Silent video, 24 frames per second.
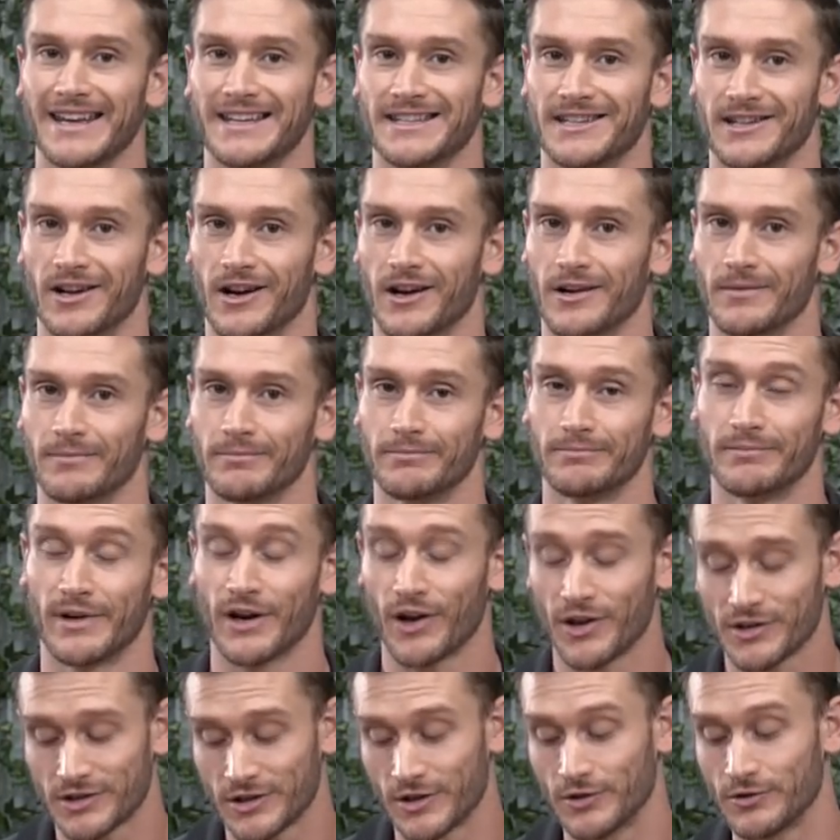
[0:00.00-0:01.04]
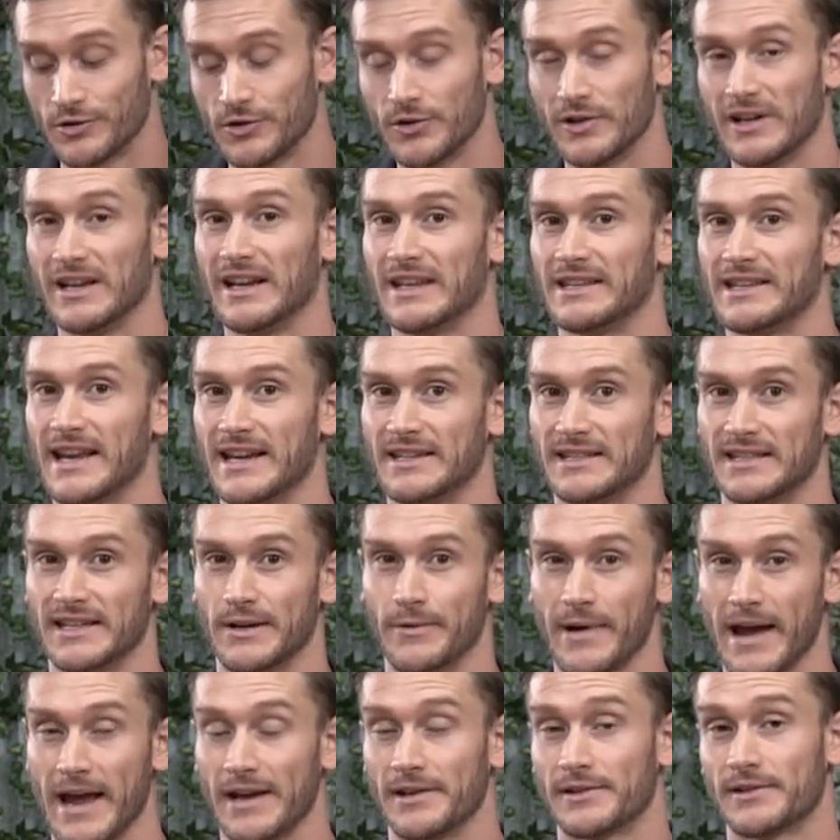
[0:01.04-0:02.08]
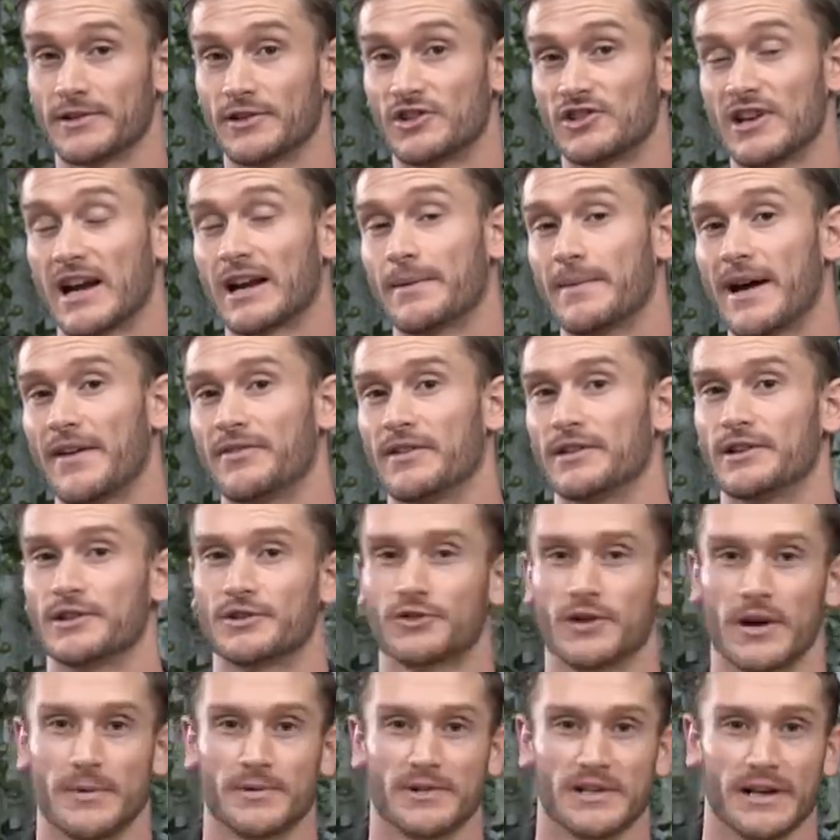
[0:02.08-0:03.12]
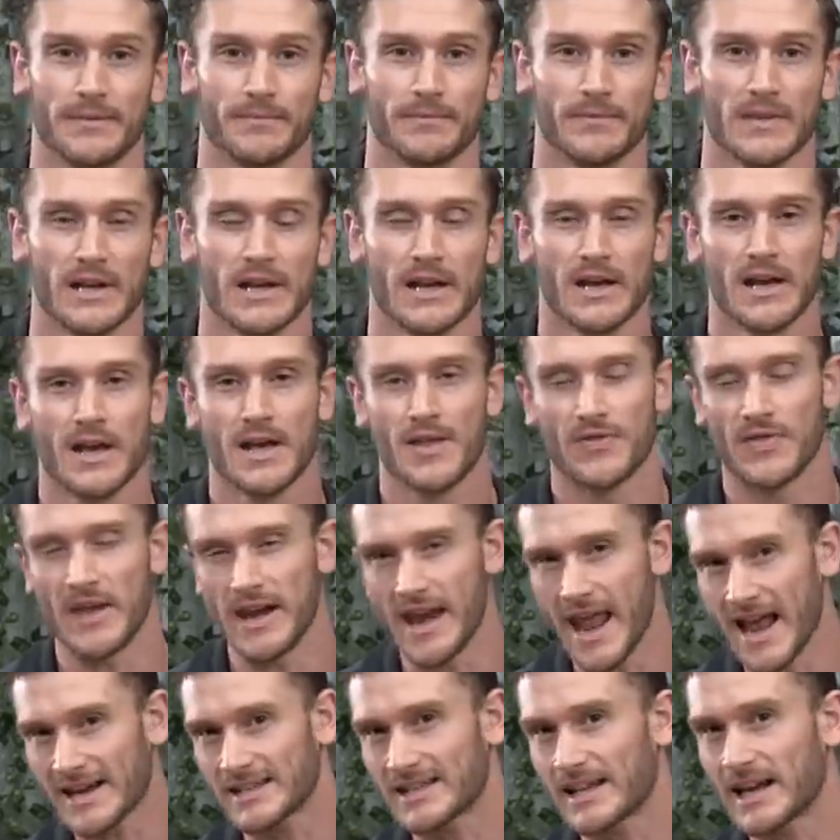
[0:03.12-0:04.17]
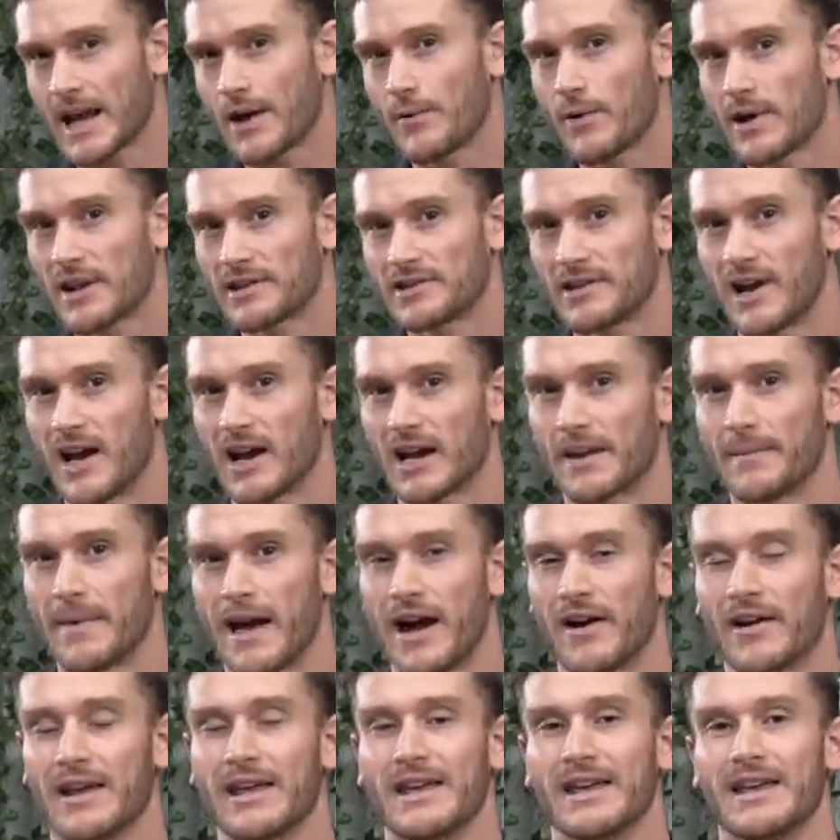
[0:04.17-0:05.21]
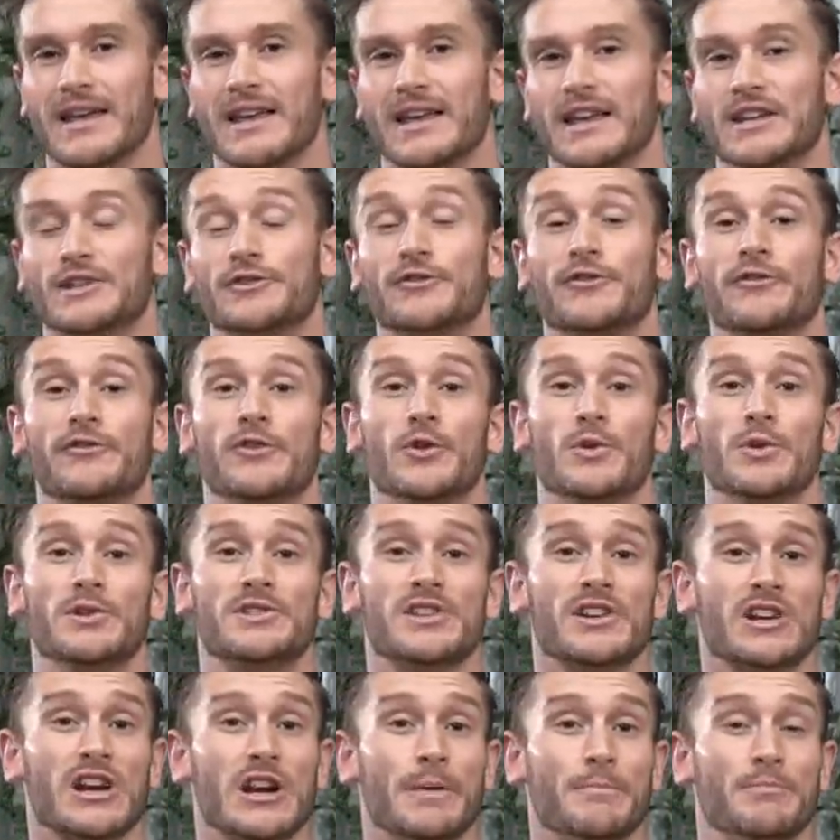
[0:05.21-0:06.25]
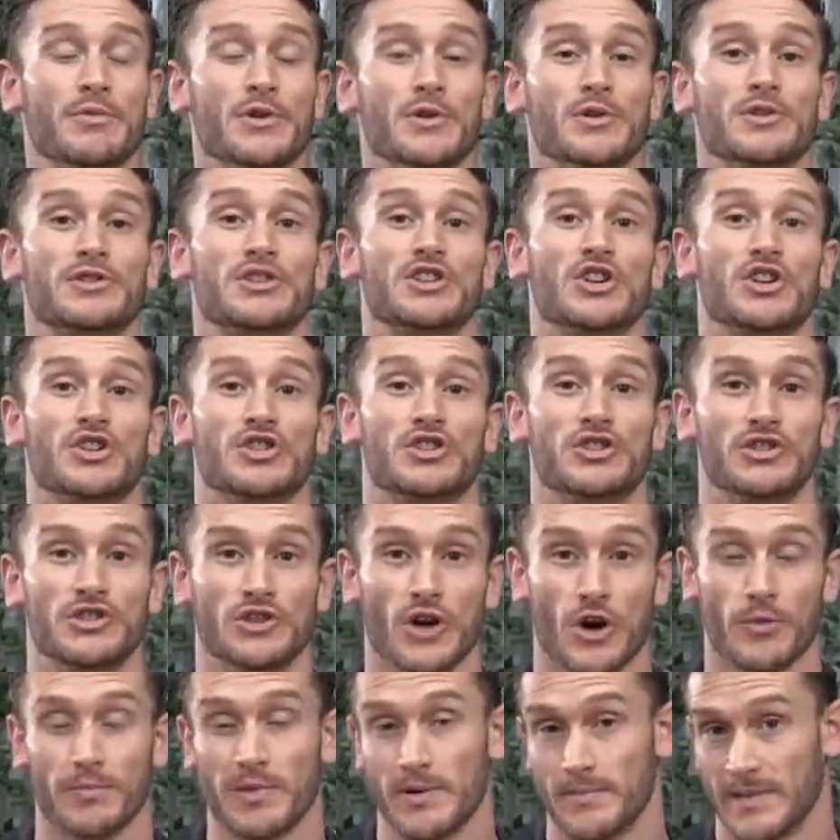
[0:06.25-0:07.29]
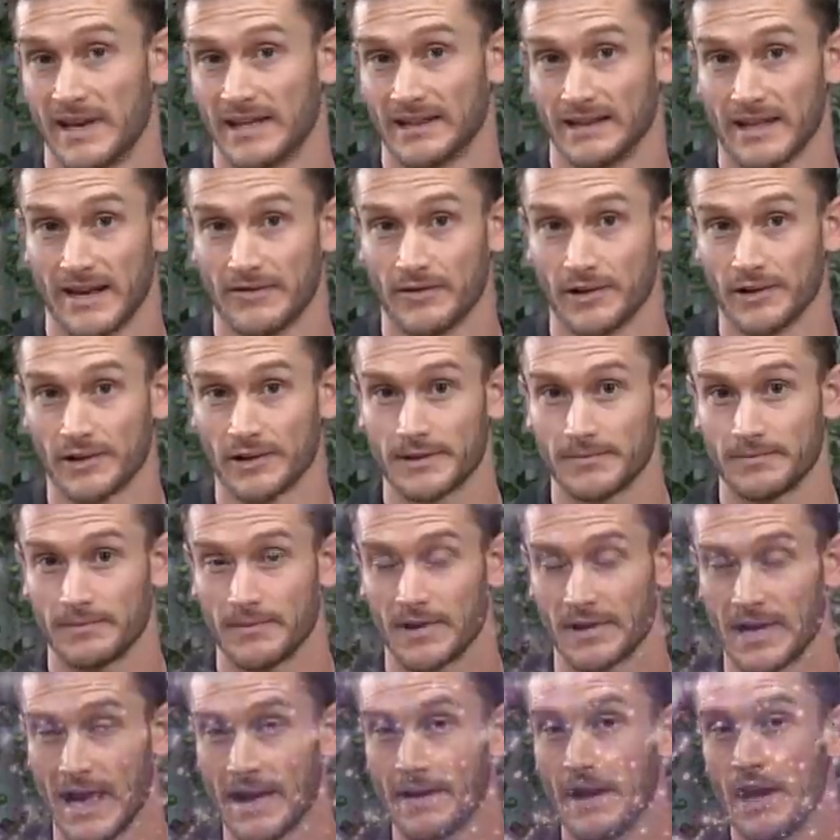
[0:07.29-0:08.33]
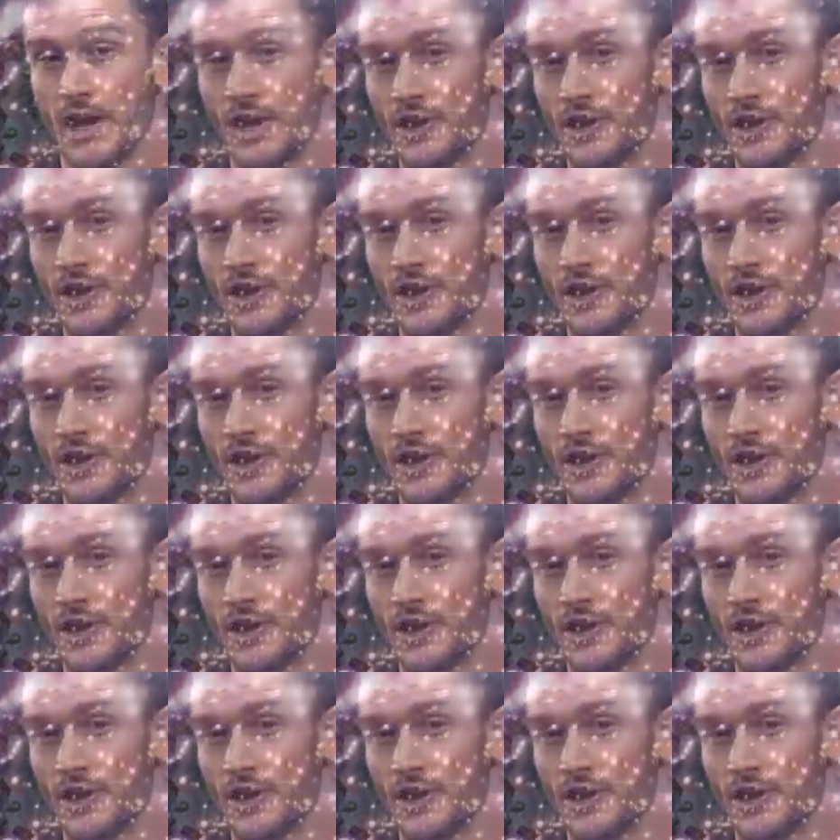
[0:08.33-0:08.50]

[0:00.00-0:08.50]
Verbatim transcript: easier, but also do it in a tasty way. So check them out in the description. The next thing I want to talk about is foods that are gonna boost your dopamine levels, okay?